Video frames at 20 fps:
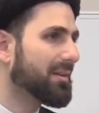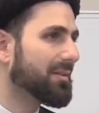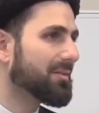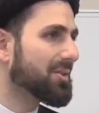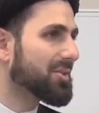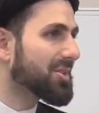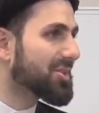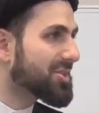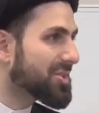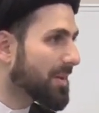
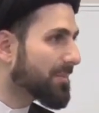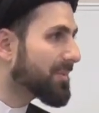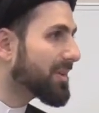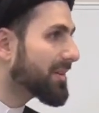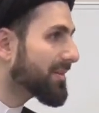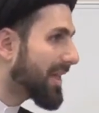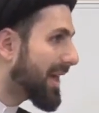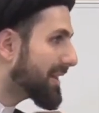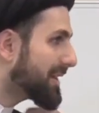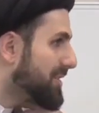This is
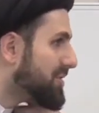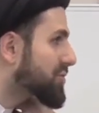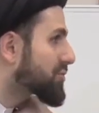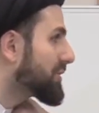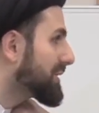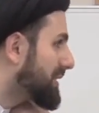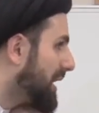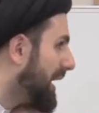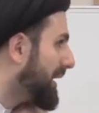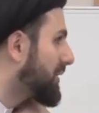something that
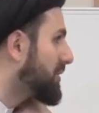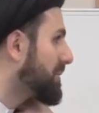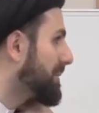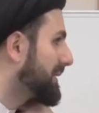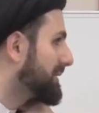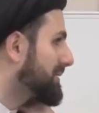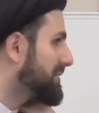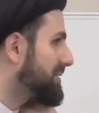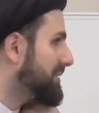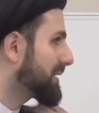history
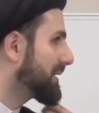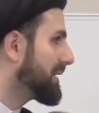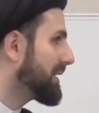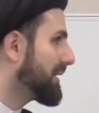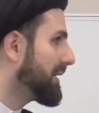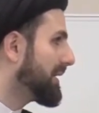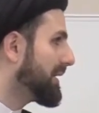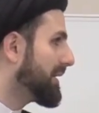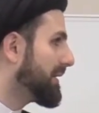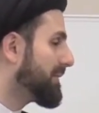documents.
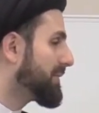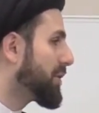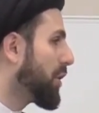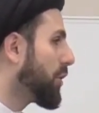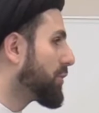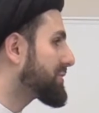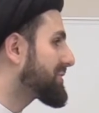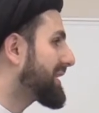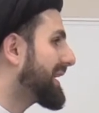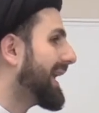
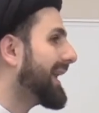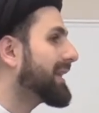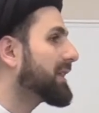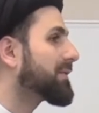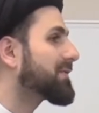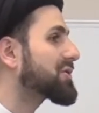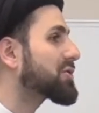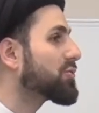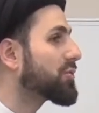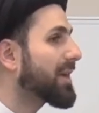Those
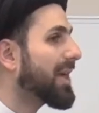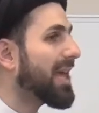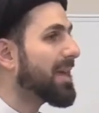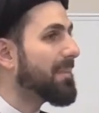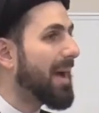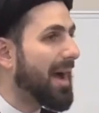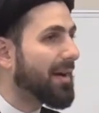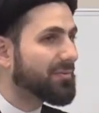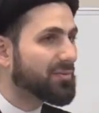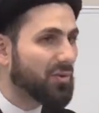caliphs who came
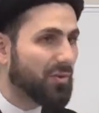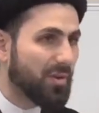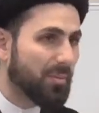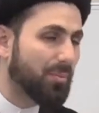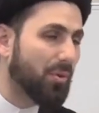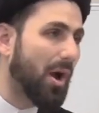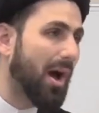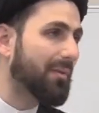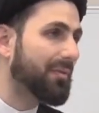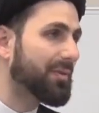after the
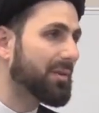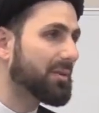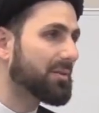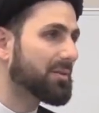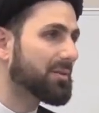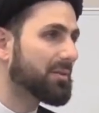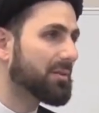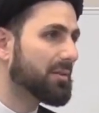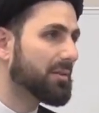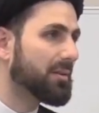
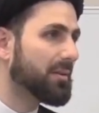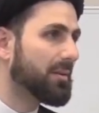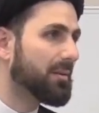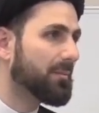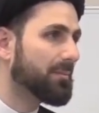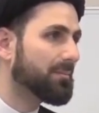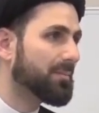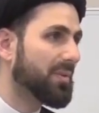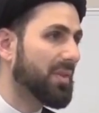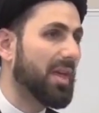Prophet,
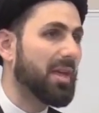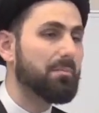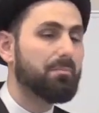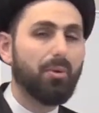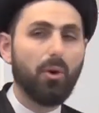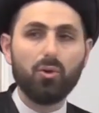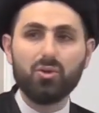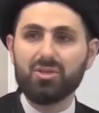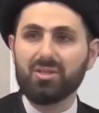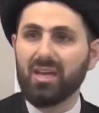they
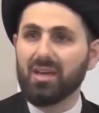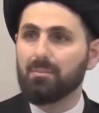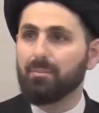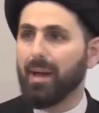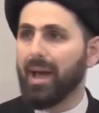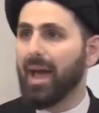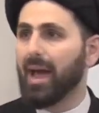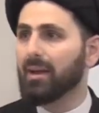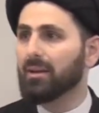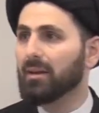imposed a
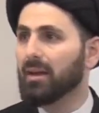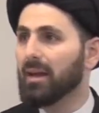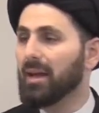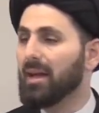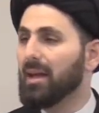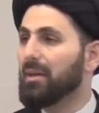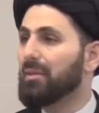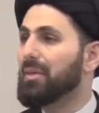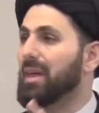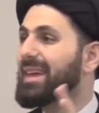ban.
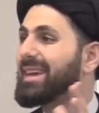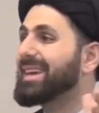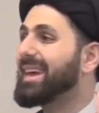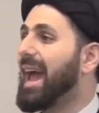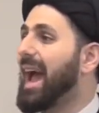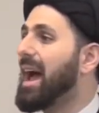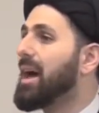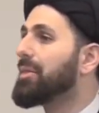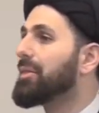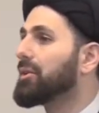They
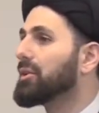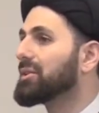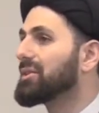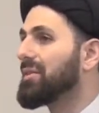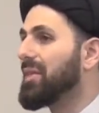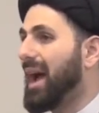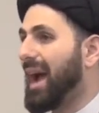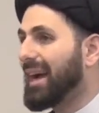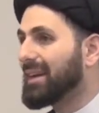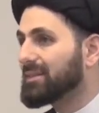gathered
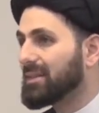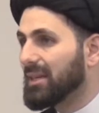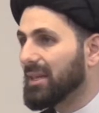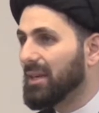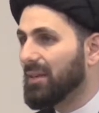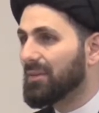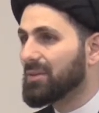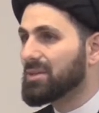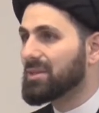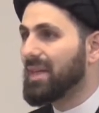the
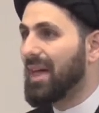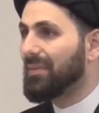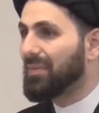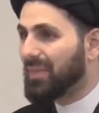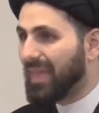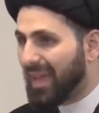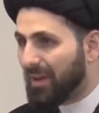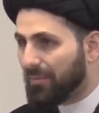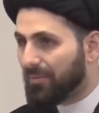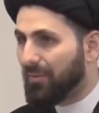hadiths that
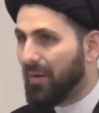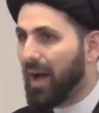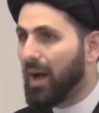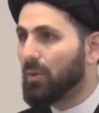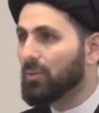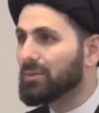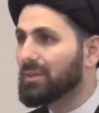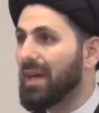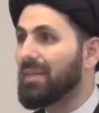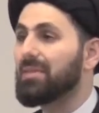they
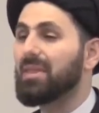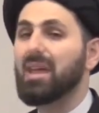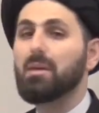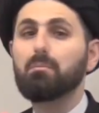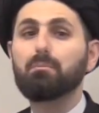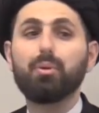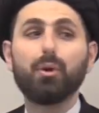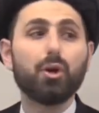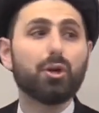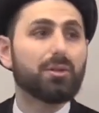found and they
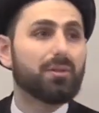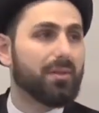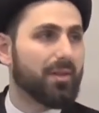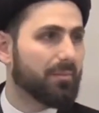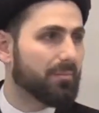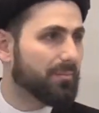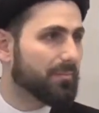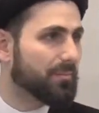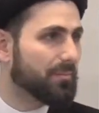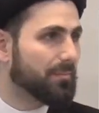burned
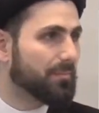them.